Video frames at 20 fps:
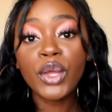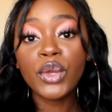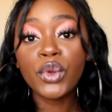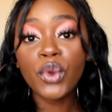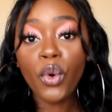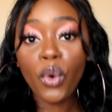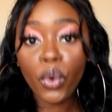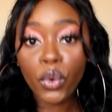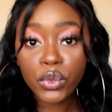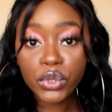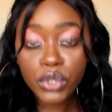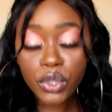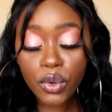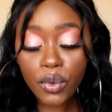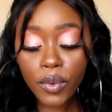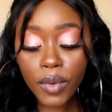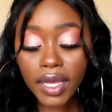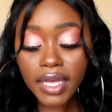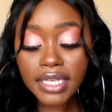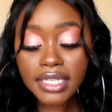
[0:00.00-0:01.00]
In all
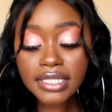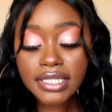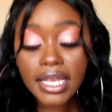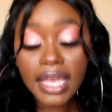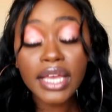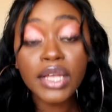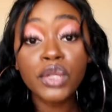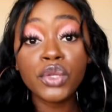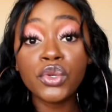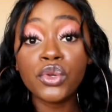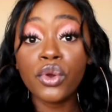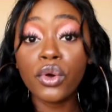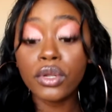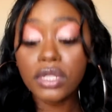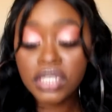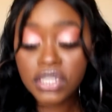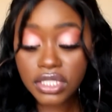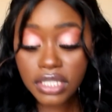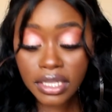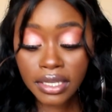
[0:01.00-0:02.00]
your ways
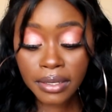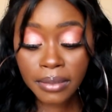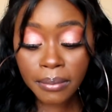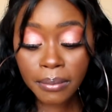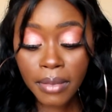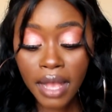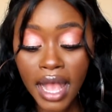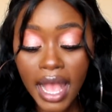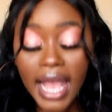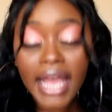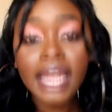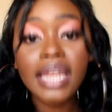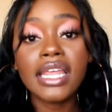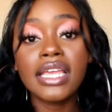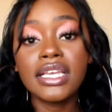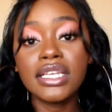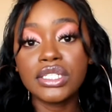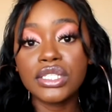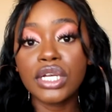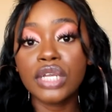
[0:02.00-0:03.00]
acknowledge him and
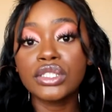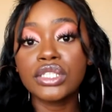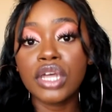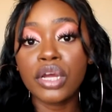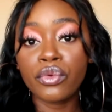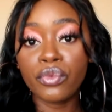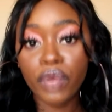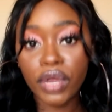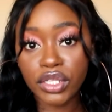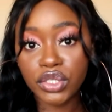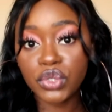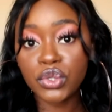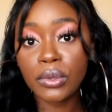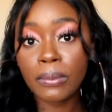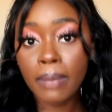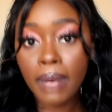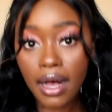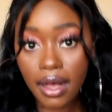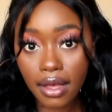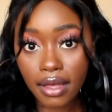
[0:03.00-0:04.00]
he shall direct
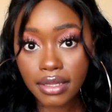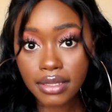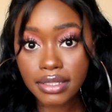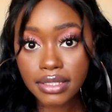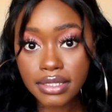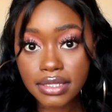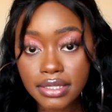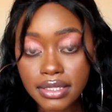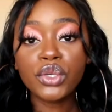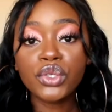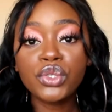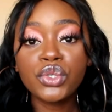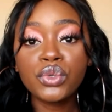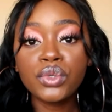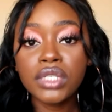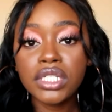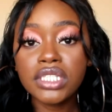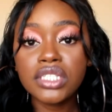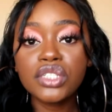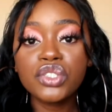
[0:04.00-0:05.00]
your paths. You
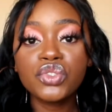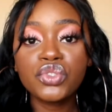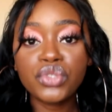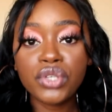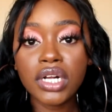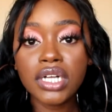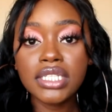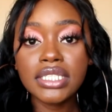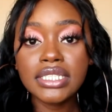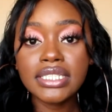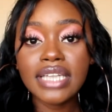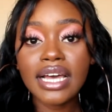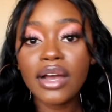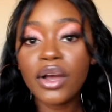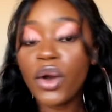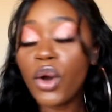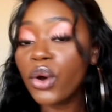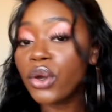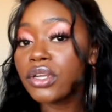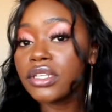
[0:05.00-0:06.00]
need to trust
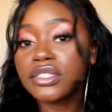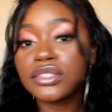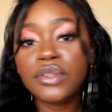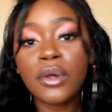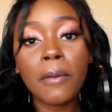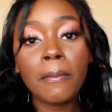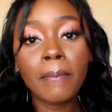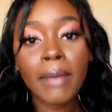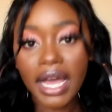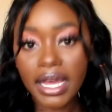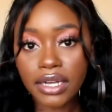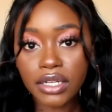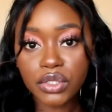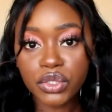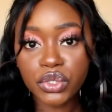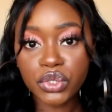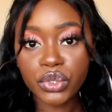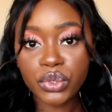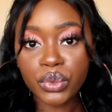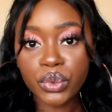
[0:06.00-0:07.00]
that God is not mad
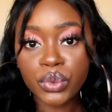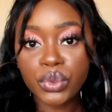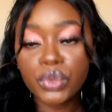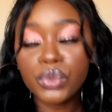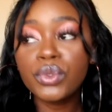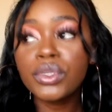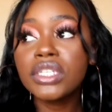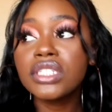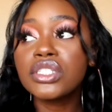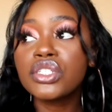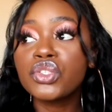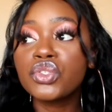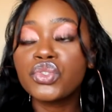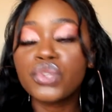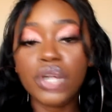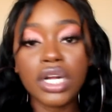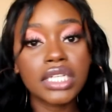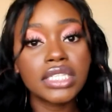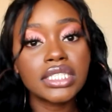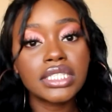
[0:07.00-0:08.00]
at you. You need to
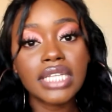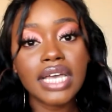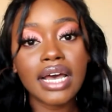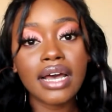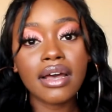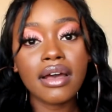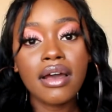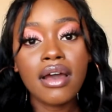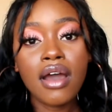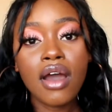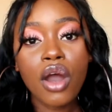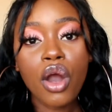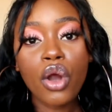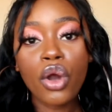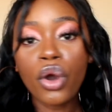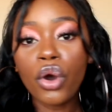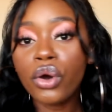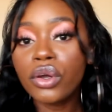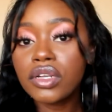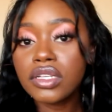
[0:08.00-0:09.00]
trust that
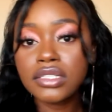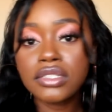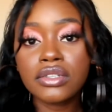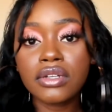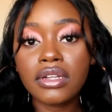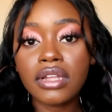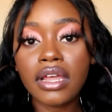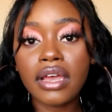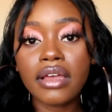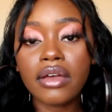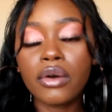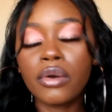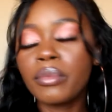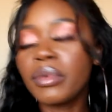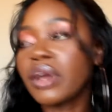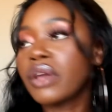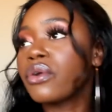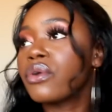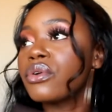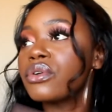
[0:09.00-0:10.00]
God is not like, oh
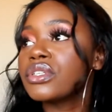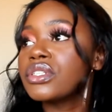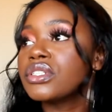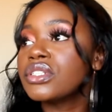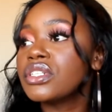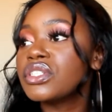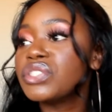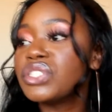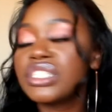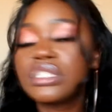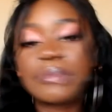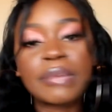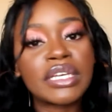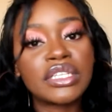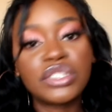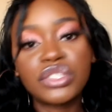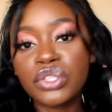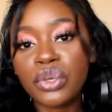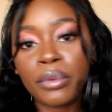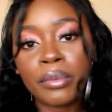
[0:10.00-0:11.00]
my gosh, she's
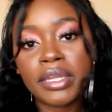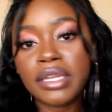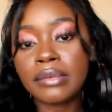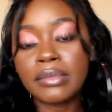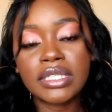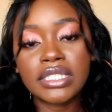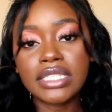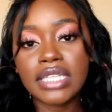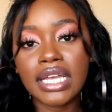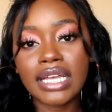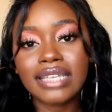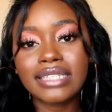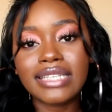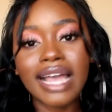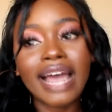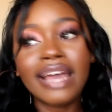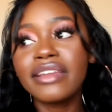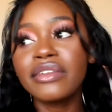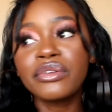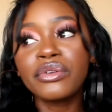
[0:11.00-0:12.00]
made so many mistakes.
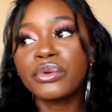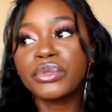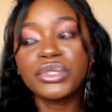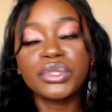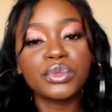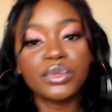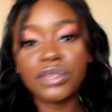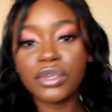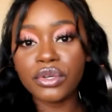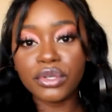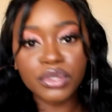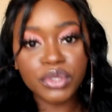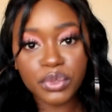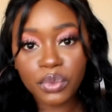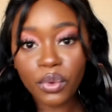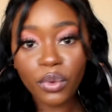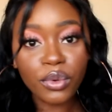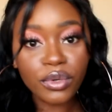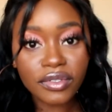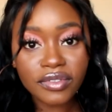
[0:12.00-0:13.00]
I didn't know she was going to
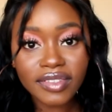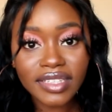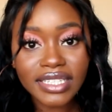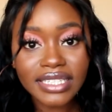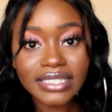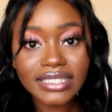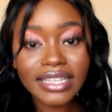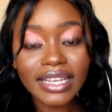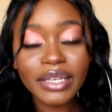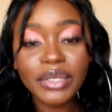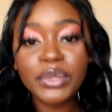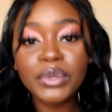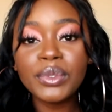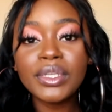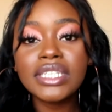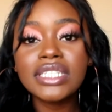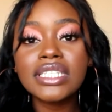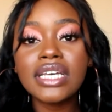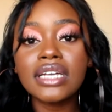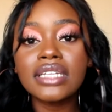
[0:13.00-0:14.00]
do all of this. Like you
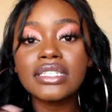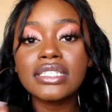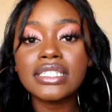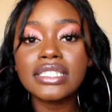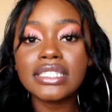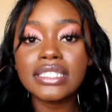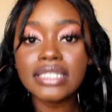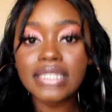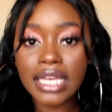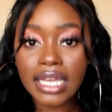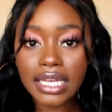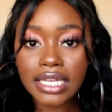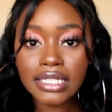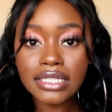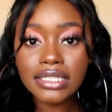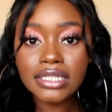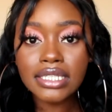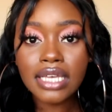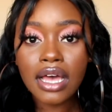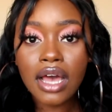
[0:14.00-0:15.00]
need to
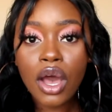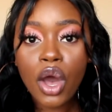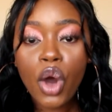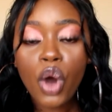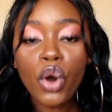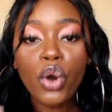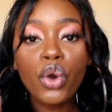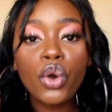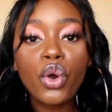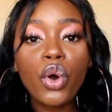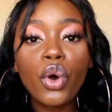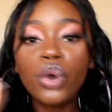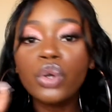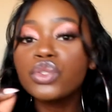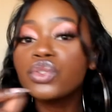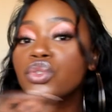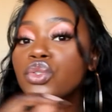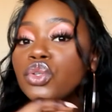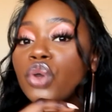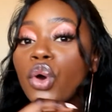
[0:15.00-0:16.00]
understand
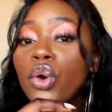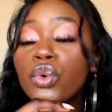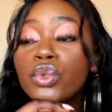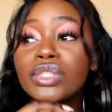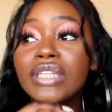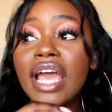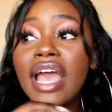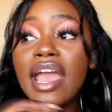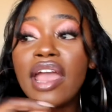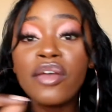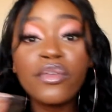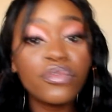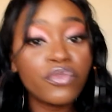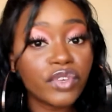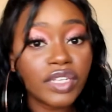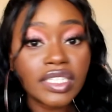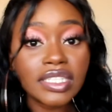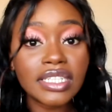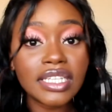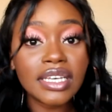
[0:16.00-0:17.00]
God knows
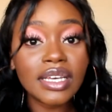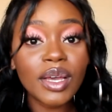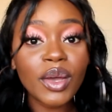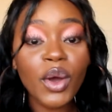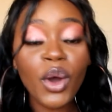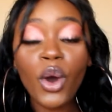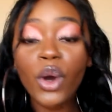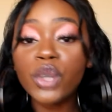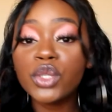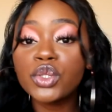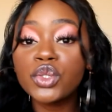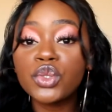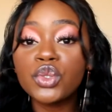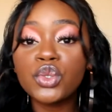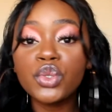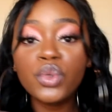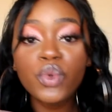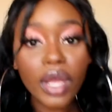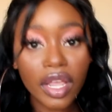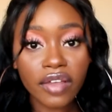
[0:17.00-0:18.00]
everything. God
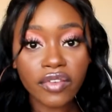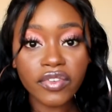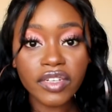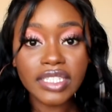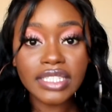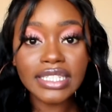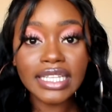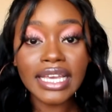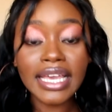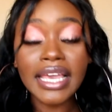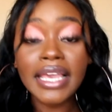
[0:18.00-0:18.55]
knew everything.